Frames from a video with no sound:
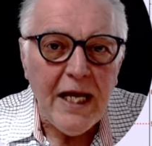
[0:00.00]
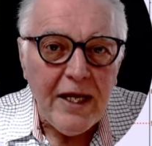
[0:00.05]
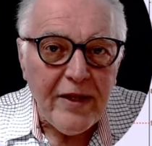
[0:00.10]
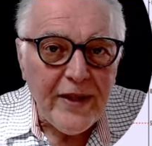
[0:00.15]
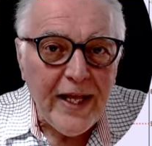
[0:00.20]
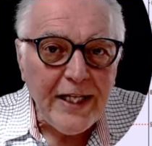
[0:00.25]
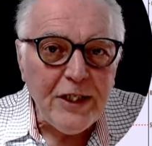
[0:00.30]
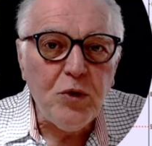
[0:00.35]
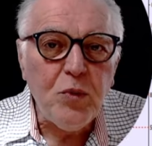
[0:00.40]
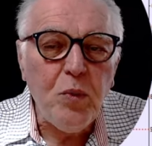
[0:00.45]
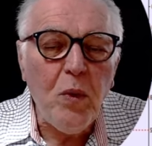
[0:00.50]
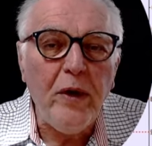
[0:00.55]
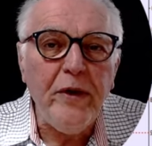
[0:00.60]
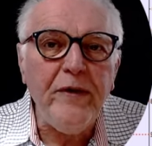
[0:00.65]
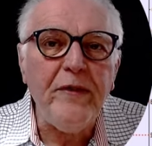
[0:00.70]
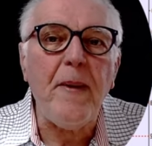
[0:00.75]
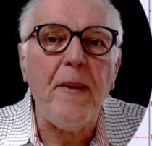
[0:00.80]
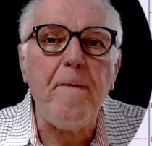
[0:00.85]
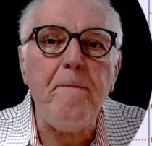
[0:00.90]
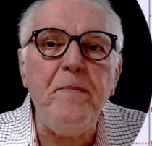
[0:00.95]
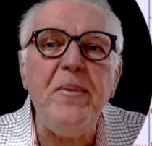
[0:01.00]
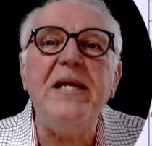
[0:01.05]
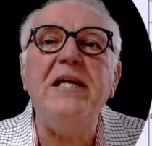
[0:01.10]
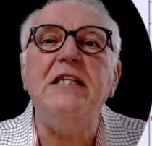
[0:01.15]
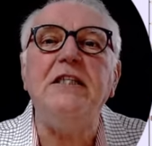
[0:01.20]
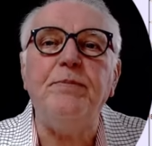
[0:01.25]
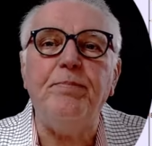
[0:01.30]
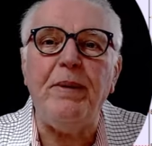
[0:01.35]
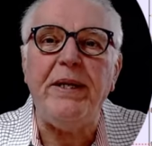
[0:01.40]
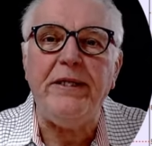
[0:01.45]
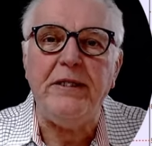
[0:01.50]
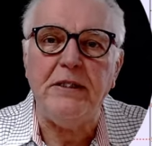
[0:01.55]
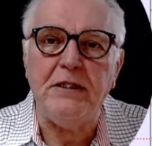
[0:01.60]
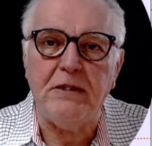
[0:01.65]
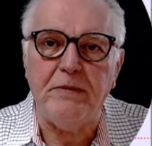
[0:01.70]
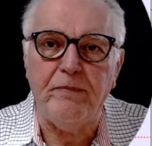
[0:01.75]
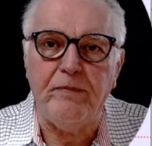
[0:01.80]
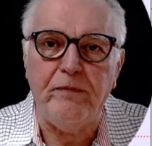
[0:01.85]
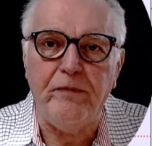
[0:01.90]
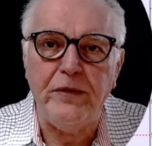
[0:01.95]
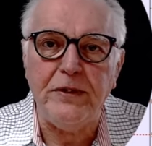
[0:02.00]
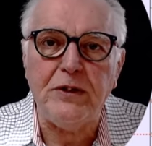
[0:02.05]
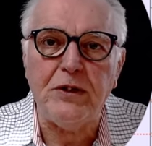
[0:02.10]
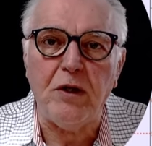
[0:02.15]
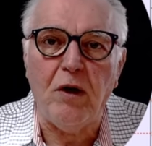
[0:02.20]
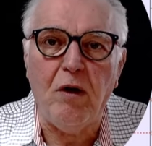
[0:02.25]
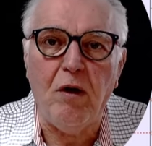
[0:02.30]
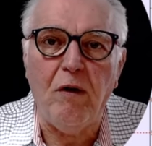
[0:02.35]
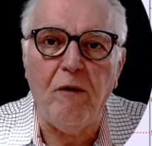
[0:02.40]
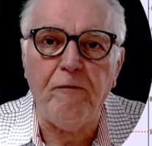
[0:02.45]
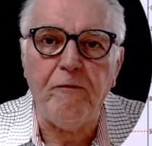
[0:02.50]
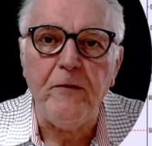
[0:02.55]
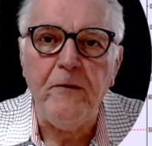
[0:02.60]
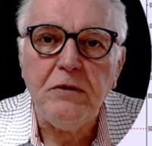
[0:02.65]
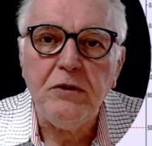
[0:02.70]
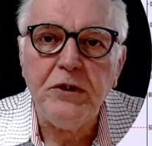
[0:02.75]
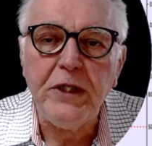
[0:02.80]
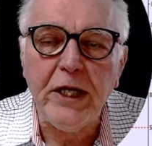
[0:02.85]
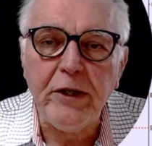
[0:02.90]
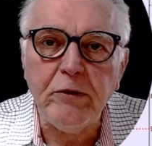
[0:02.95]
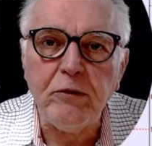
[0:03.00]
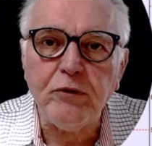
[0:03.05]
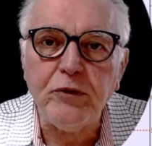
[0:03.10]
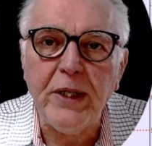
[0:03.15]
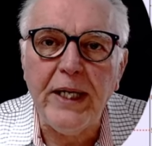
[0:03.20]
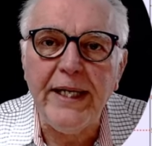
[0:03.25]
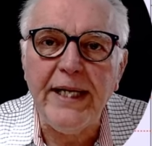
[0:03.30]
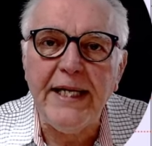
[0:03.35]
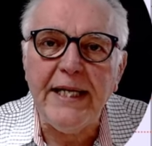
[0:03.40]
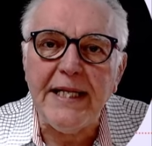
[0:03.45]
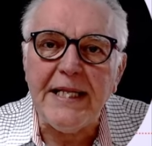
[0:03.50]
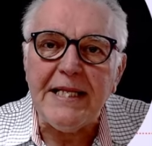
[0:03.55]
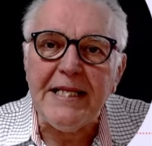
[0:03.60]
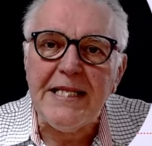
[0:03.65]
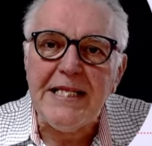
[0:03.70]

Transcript: That's one of the biggest benefits of channel trading.